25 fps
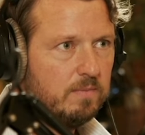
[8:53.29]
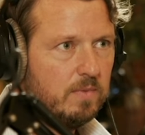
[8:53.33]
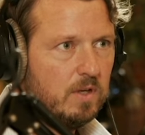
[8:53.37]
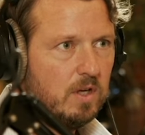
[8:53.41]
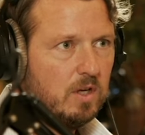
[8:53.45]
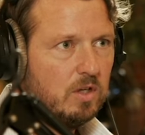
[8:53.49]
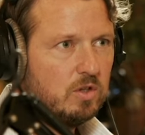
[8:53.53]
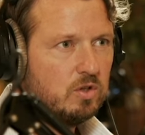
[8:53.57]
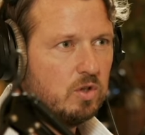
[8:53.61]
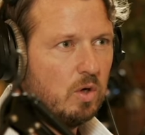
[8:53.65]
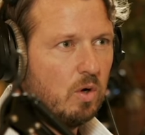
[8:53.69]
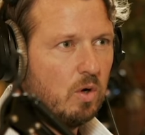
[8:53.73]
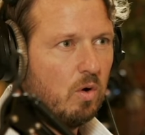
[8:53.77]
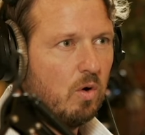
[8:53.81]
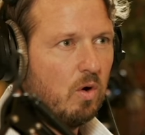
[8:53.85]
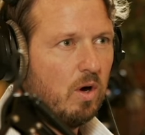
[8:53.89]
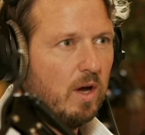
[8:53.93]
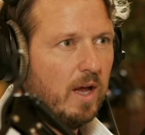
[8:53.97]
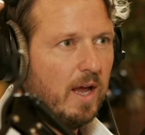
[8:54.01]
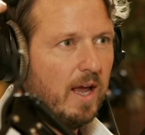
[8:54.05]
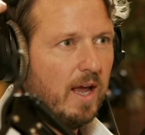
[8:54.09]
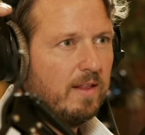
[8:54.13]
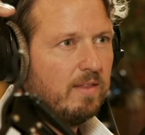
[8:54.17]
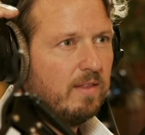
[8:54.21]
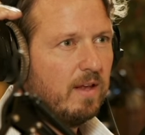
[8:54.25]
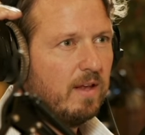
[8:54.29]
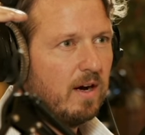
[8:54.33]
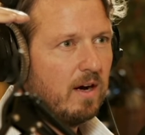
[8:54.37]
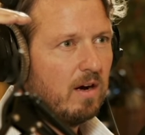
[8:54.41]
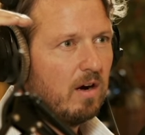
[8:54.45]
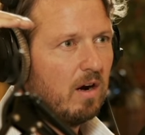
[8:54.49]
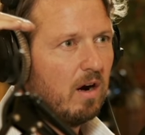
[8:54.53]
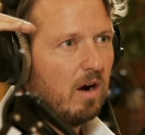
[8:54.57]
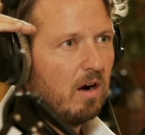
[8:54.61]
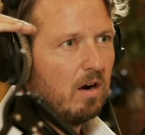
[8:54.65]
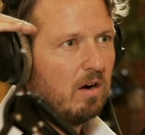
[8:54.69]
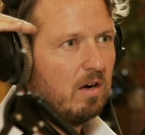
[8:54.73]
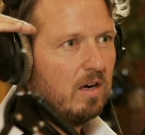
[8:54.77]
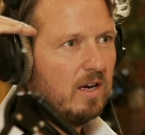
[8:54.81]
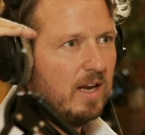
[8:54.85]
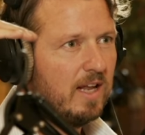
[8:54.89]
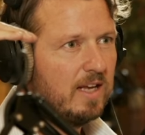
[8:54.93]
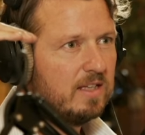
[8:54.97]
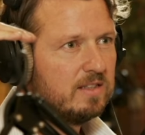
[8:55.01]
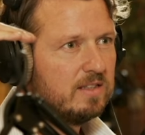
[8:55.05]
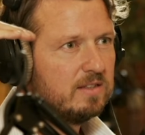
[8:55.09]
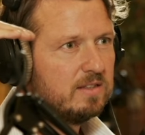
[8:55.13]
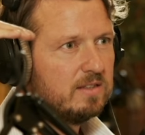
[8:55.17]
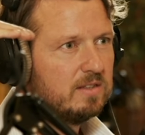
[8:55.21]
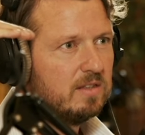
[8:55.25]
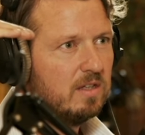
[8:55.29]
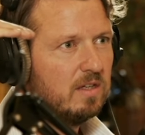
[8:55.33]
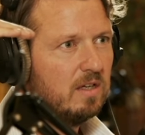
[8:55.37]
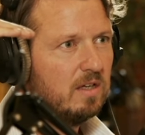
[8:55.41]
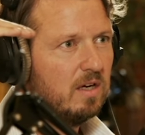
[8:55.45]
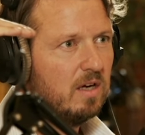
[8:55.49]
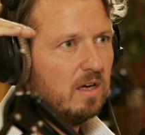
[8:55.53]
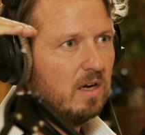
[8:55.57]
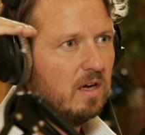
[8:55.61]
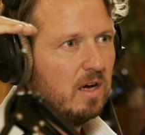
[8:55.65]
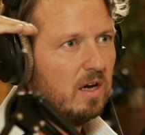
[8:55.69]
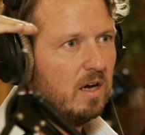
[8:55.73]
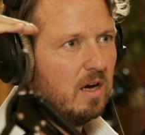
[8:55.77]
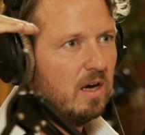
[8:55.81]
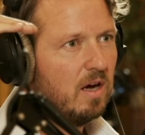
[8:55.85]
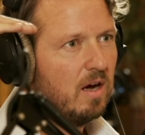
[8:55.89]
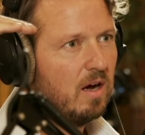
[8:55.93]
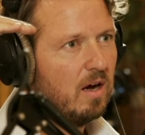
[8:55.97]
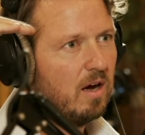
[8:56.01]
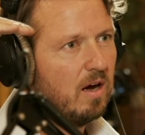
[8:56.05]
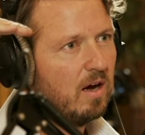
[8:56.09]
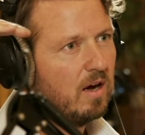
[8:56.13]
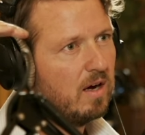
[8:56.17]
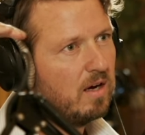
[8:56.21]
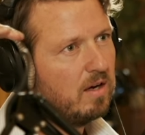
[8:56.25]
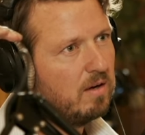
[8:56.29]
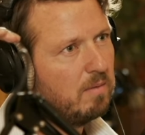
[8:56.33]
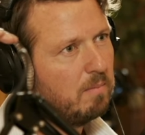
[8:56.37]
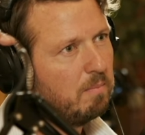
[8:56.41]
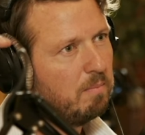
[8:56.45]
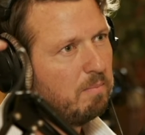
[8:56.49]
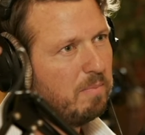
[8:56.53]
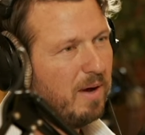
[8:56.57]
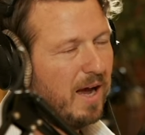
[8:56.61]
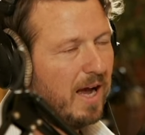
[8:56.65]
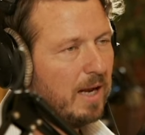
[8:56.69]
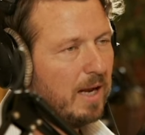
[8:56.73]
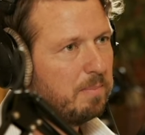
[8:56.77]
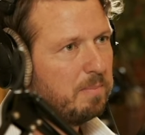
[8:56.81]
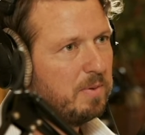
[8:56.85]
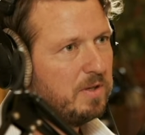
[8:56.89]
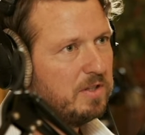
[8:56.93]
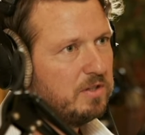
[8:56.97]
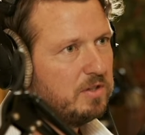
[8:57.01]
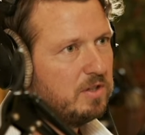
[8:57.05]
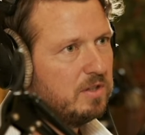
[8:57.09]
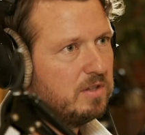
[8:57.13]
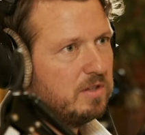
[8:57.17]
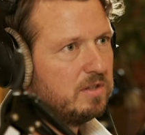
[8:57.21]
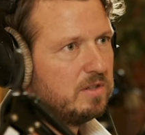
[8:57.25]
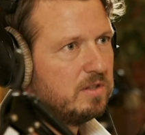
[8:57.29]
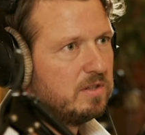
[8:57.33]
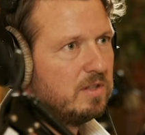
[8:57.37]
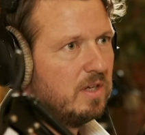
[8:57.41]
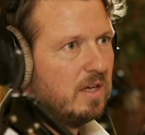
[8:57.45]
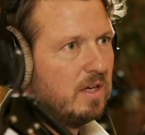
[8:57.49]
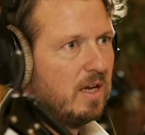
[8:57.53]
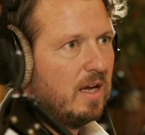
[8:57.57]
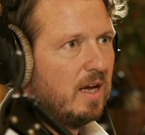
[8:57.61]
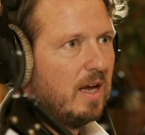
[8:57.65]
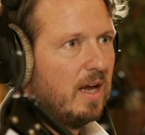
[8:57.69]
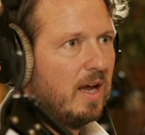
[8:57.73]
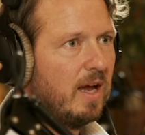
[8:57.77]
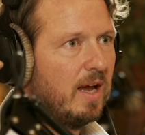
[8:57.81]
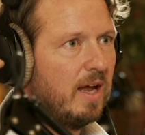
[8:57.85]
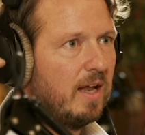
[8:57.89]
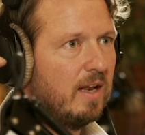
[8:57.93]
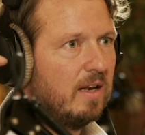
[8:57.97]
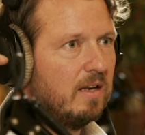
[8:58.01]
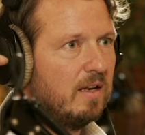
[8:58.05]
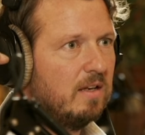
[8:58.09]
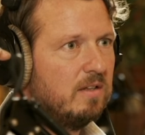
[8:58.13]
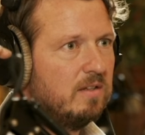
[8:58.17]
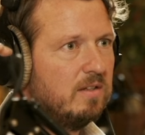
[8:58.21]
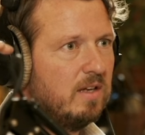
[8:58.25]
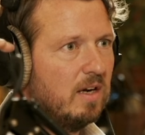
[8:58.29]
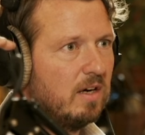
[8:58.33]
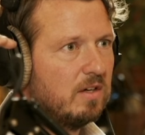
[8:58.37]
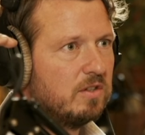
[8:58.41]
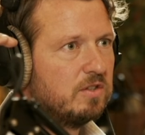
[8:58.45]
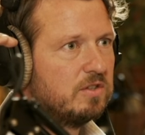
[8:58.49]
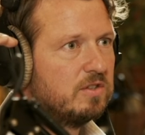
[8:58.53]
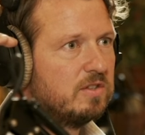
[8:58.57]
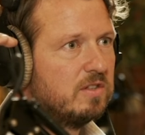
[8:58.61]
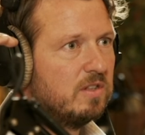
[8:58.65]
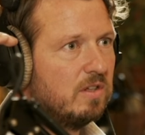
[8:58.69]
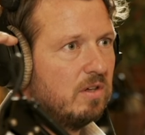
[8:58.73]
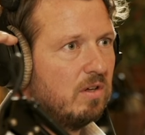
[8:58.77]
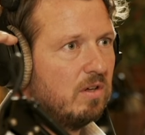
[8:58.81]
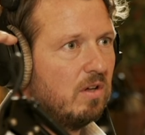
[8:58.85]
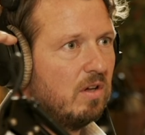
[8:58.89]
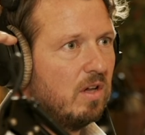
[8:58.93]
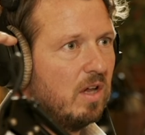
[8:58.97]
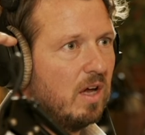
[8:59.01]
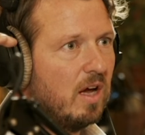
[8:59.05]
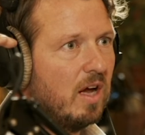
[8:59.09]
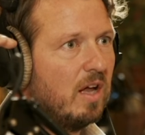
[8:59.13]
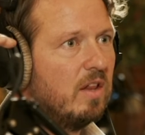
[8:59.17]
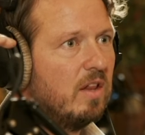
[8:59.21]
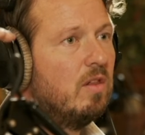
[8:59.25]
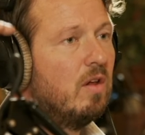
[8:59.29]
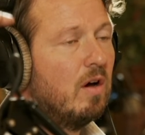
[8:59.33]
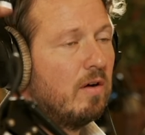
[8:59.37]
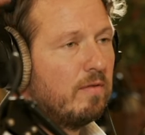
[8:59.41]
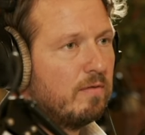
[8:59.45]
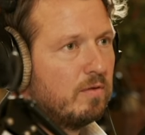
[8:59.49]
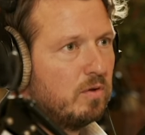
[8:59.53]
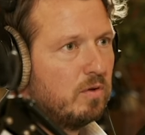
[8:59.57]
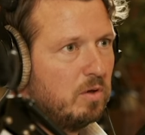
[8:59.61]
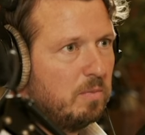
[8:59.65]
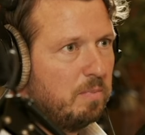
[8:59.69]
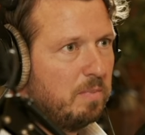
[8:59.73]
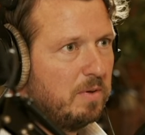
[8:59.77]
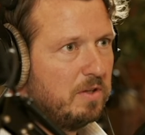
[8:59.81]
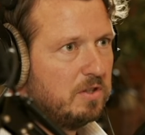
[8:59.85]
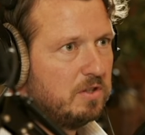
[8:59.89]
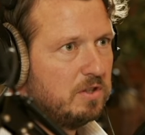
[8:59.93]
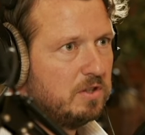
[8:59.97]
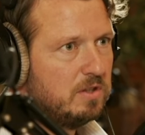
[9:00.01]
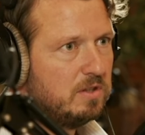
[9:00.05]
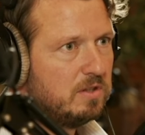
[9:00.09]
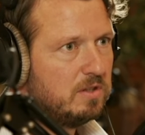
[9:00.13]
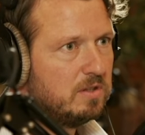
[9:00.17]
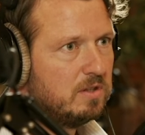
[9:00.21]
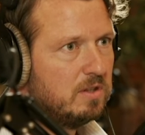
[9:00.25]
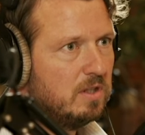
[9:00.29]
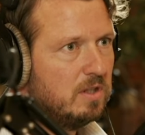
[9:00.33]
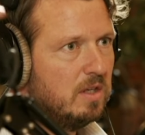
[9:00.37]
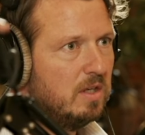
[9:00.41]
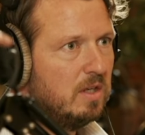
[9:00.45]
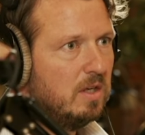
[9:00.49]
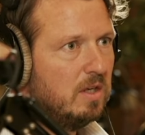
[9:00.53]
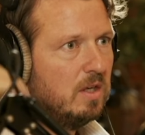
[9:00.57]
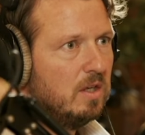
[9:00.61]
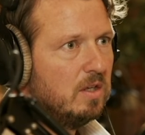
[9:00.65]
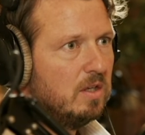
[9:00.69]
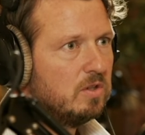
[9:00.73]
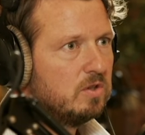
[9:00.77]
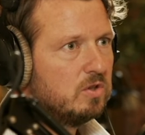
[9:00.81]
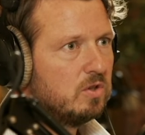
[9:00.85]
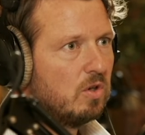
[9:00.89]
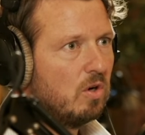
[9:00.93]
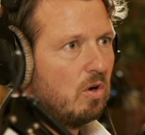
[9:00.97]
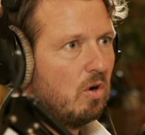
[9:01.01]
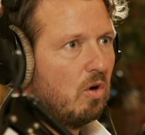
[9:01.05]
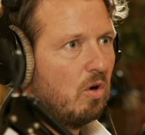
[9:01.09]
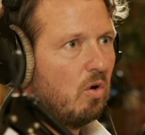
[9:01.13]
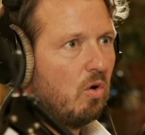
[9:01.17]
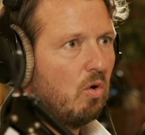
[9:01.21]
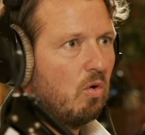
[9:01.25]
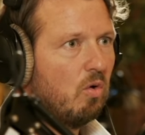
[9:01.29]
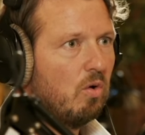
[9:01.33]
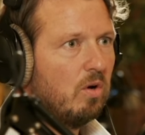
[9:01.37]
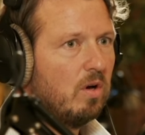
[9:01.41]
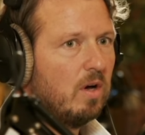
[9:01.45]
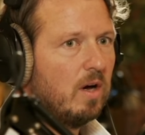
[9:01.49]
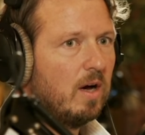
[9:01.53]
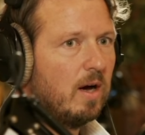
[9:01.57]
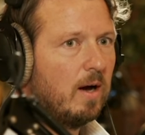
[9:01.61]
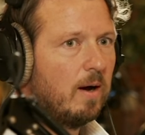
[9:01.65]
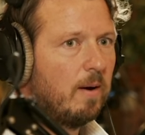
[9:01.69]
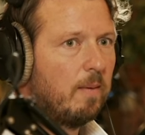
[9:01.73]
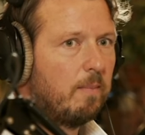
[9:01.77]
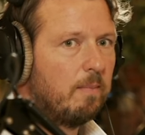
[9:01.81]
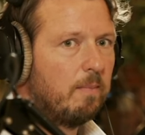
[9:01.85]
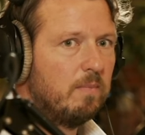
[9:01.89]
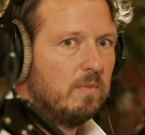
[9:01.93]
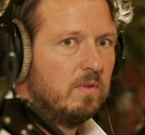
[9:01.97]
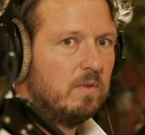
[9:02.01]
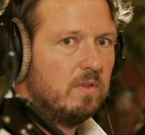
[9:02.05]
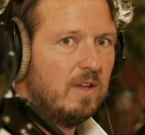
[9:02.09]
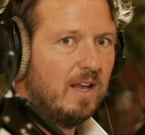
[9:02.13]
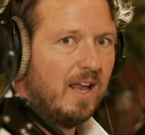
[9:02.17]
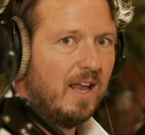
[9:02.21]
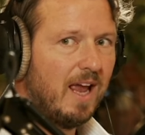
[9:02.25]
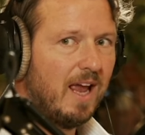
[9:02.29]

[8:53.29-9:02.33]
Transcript: Mm-hmm. So, and there are less uh, bad pitches, and there's still enough good pitches. So, um, the